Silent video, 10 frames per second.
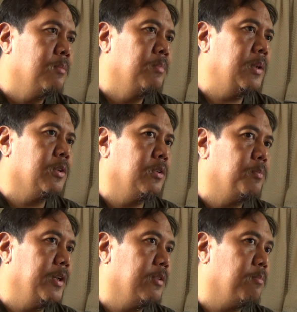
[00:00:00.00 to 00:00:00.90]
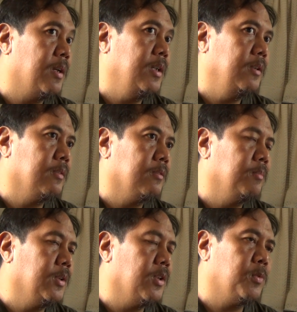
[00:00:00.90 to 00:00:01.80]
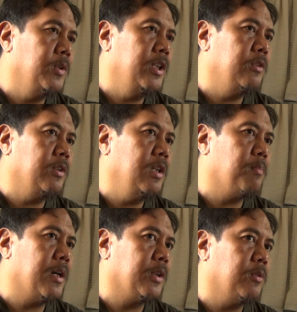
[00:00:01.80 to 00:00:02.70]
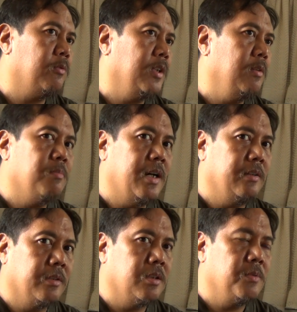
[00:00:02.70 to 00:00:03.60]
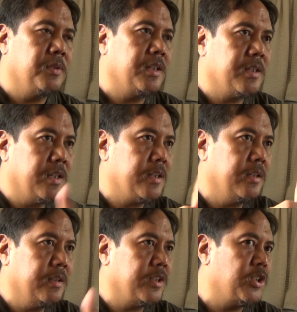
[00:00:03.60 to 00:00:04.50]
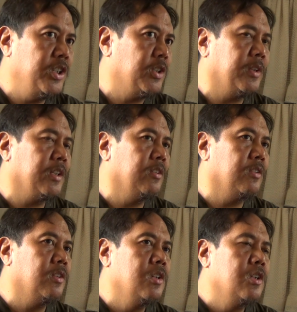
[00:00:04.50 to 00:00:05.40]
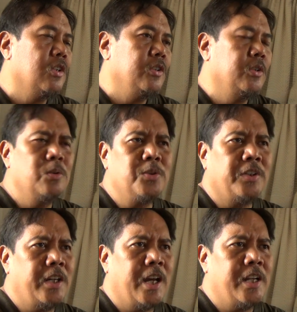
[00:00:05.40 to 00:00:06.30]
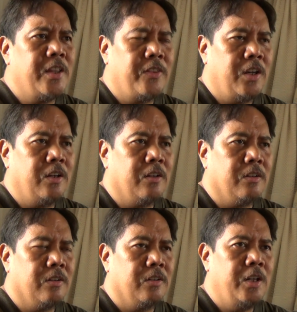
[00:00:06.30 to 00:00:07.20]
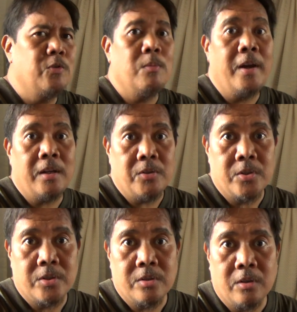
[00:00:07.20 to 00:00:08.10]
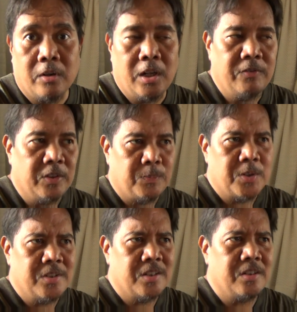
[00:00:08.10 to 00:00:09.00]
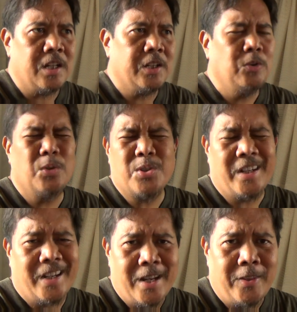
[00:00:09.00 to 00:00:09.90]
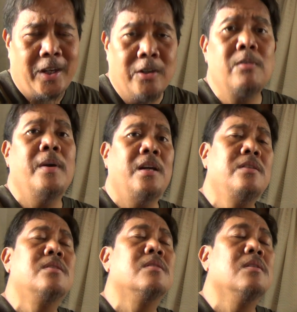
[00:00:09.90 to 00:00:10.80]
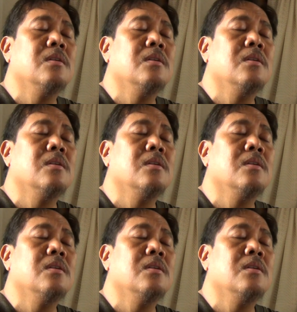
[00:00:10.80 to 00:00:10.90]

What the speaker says: very good friend of mine because we didn't really part on really bad terms. That's a secret, no. Don't say anything in revenge. Okay, if this person doesn't like you, don't say anything in revenge